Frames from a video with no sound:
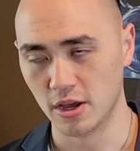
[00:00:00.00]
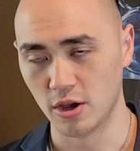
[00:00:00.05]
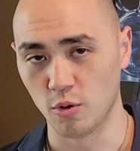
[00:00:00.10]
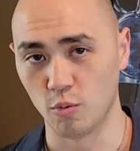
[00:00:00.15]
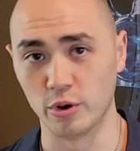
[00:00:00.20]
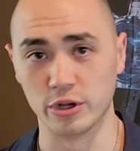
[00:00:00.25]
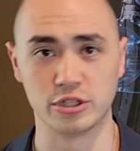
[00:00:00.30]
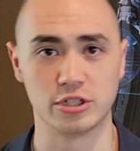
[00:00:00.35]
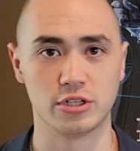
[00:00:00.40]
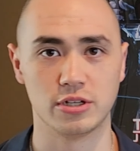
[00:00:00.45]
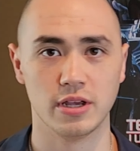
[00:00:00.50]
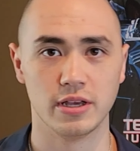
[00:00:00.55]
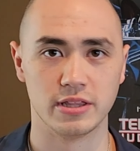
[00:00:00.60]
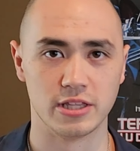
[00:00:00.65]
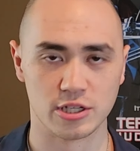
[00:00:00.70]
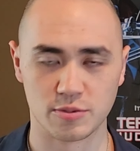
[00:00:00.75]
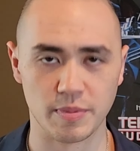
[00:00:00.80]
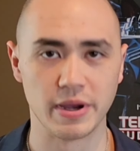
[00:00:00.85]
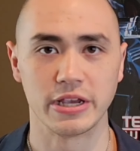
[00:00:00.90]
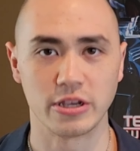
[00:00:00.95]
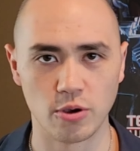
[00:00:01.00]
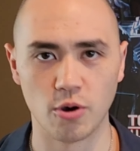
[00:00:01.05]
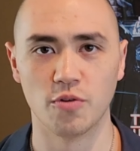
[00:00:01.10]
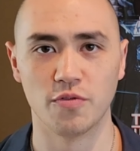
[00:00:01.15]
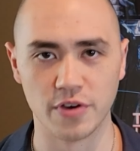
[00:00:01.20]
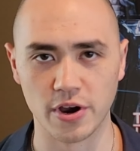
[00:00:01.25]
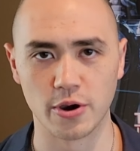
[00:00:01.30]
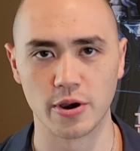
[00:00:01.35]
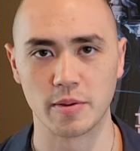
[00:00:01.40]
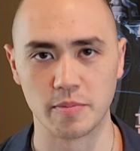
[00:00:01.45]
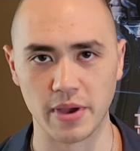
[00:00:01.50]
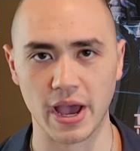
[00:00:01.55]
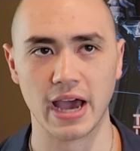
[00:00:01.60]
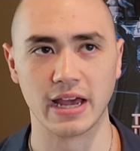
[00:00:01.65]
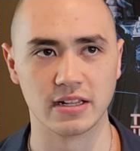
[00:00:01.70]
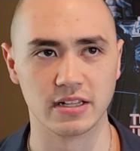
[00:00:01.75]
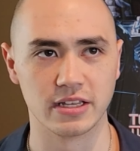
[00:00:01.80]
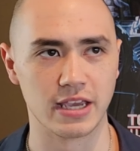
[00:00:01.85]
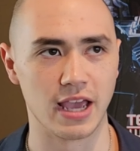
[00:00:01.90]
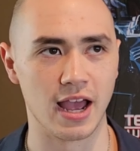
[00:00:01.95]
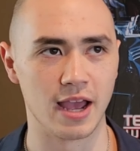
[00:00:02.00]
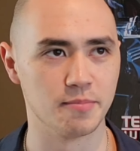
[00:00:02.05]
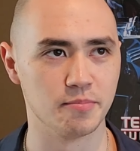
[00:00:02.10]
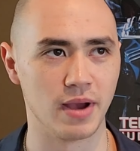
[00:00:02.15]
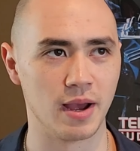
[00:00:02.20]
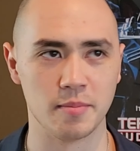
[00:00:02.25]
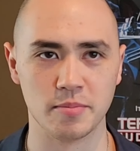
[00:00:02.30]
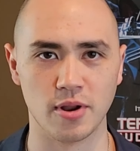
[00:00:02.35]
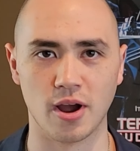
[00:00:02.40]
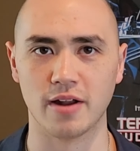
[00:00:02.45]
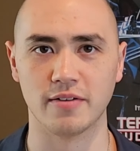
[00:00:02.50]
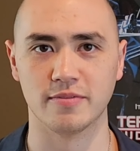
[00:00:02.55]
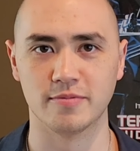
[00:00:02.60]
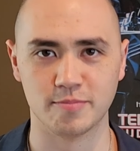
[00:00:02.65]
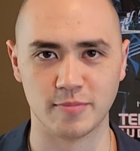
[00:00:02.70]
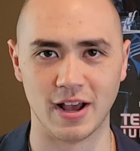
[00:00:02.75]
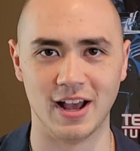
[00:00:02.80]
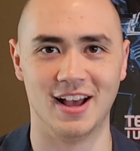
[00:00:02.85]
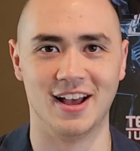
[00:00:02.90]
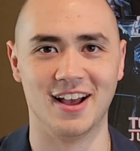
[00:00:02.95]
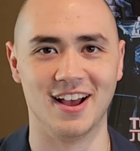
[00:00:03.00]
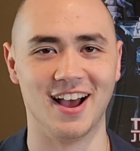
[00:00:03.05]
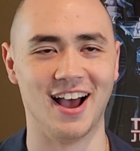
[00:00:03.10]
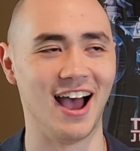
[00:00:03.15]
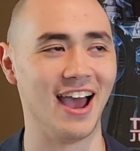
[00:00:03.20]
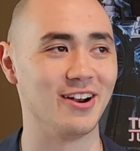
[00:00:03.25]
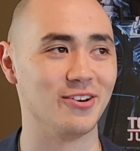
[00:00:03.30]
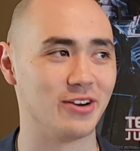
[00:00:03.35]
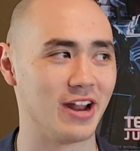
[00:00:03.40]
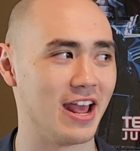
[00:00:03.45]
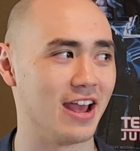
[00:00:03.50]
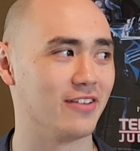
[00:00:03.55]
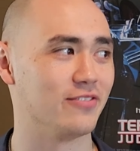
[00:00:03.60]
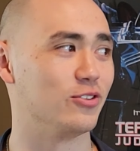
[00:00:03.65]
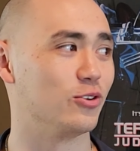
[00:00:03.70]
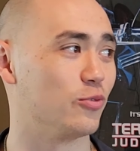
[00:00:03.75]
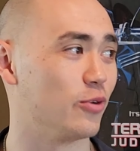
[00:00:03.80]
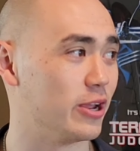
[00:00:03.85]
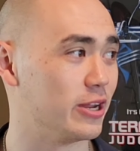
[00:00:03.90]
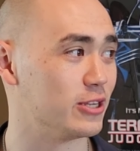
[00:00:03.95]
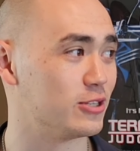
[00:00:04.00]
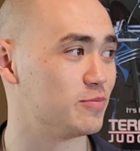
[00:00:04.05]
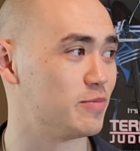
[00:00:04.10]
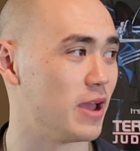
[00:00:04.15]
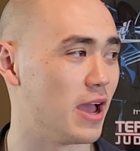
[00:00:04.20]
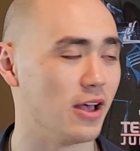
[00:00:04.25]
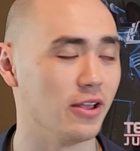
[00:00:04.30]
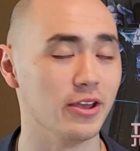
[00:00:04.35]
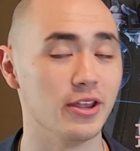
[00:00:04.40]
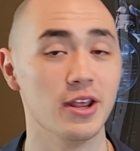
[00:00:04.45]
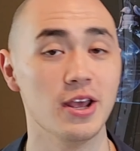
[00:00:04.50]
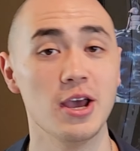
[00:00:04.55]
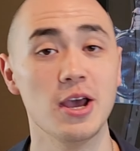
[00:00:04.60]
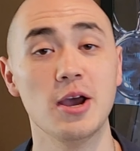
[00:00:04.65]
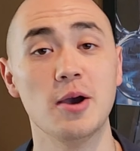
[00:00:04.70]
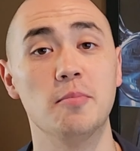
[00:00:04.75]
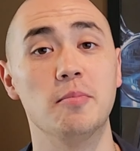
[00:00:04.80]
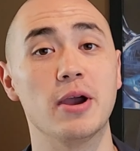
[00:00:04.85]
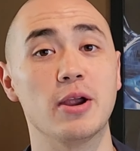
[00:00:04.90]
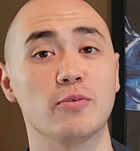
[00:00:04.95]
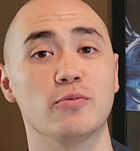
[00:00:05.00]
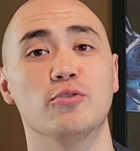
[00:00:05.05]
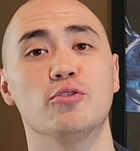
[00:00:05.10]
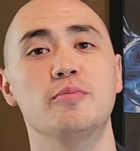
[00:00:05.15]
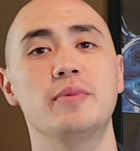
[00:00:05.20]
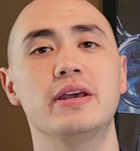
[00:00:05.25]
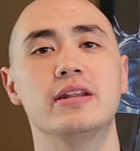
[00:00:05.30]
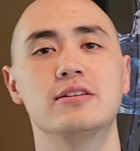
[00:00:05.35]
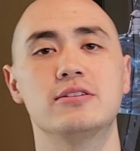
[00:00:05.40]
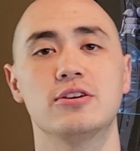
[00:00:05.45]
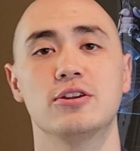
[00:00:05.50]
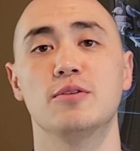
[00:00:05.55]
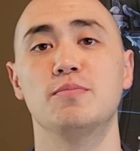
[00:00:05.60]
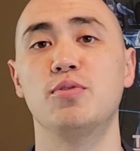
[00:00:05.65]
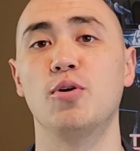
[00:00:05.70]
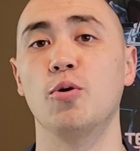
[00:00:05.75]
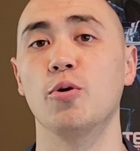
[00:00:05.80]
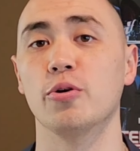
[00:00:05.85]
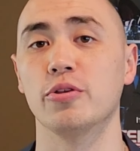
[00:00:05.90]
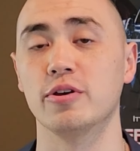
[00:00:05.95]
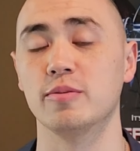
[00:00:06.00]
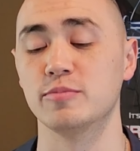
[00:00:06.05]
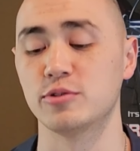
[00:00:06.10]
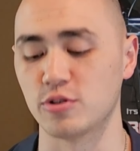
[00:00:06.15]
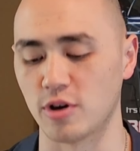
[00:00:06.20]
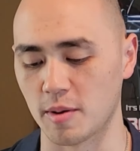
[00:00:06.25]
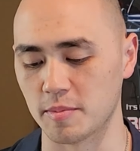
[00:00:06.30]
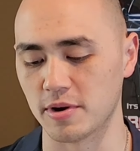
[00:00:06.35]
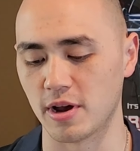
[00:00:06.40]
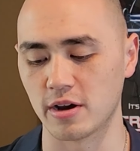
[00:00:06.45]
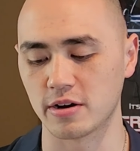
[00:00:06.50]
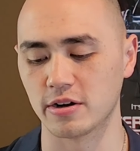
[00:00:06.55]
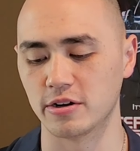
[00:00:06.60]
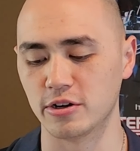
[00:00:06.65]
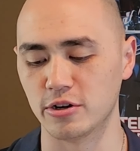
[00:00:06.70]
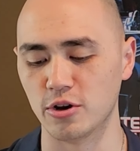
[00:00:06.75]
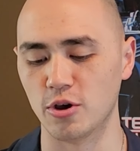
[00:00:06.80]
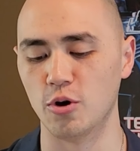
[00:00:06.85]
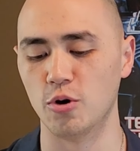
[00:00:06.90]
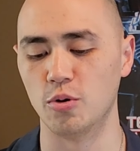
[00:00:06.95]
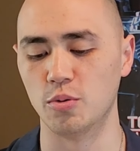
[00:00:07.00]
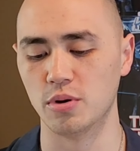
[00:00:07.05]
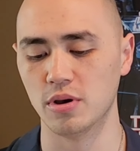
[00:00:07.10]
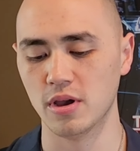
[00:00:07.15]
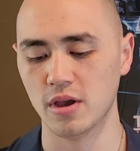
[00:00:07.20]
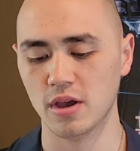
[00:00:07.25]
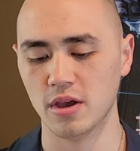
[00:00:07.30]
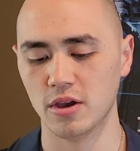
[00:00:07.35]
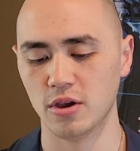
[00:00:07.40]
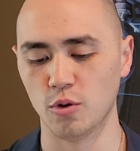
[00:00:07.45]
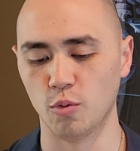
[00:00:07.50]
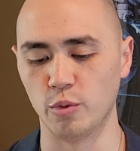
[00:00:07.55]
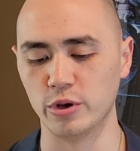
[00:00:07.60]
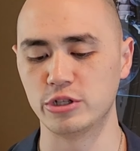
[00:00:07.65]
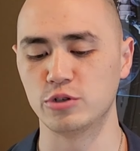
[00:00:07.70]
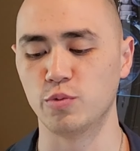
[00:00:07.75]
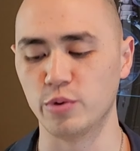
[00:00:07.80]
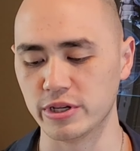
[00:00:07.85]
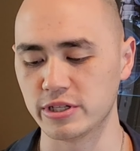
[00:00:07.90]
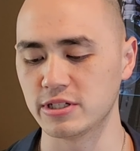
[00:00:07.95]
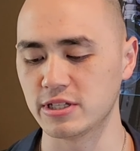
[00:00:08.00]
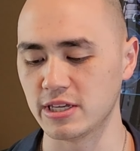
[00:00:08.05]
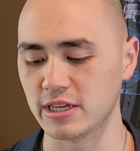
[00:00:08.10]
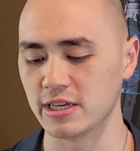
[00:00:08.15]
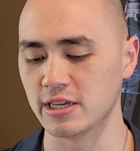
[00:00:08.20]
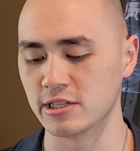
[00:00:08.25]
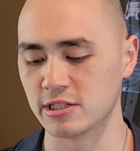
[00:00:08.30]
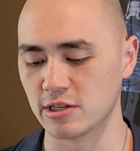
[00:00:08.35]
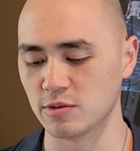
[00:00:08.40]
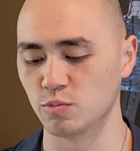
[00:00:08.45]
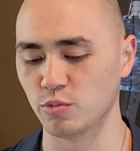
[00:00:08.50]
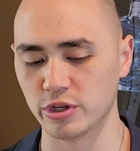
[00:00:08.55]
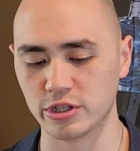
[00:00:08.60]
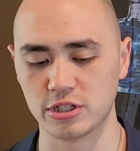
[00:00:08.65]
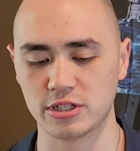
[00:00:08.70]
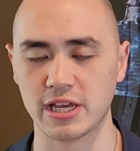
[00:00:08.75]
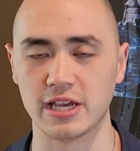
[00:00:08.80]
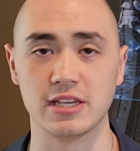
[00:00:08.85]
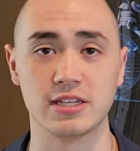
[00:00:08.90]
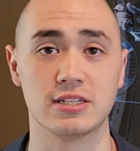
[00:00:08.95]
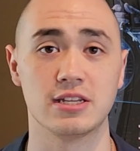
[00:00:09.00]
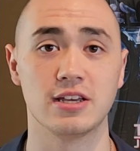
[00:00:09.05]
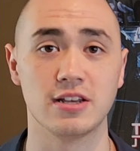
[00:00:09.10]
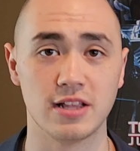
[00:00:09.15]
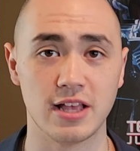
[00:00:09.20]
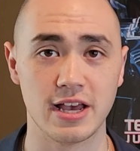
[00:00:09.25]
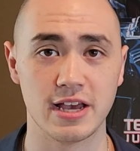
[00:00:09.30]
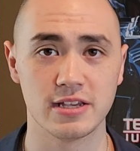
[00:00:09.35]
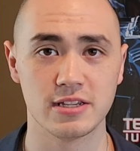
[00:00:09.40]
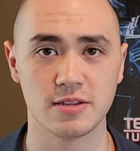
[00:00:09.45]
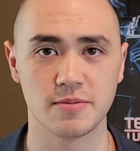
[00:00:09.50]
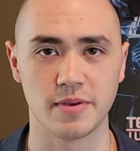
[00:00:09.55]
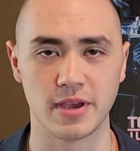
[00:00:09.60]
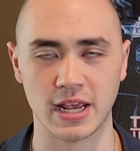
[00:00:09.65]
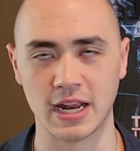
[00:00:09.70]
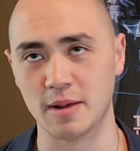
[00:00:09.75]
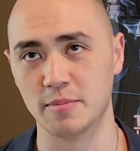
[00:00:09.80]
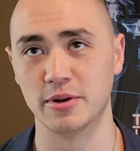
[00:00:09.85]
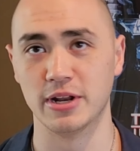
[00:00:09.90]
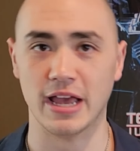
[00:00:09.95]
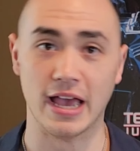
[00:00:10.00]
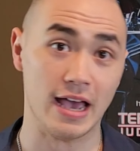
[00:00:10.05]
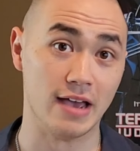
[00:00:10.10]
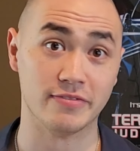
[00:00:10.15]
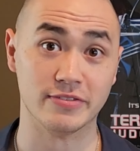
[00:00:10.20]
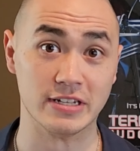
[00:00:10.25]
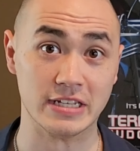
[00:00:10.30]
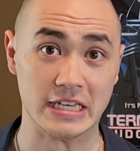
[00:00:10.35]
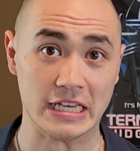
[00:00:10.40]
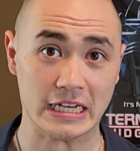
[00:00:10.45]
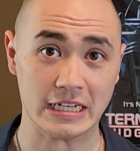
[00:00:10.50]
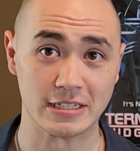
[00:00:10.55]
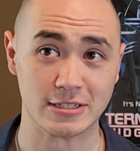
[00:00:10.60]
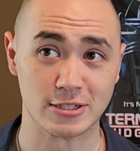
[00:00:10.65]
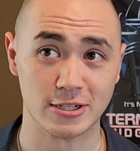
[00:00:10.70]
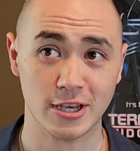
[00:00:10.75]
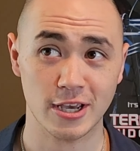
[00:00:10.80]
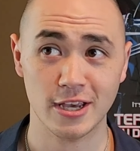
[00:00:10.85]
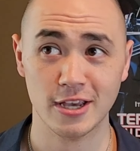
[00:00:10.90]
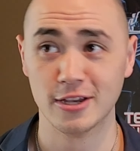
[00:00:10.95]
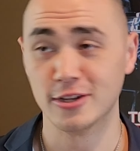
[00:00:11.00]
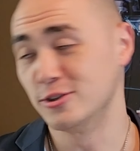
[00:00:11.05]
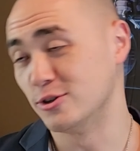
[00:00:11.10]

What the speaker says: Which this might go very badly. I'm not. I don't have the greatest palate. My roommate is gonna pour them, so I'm not gonna know which whiskey is in which tasting glass, and I'm gonna have to guess.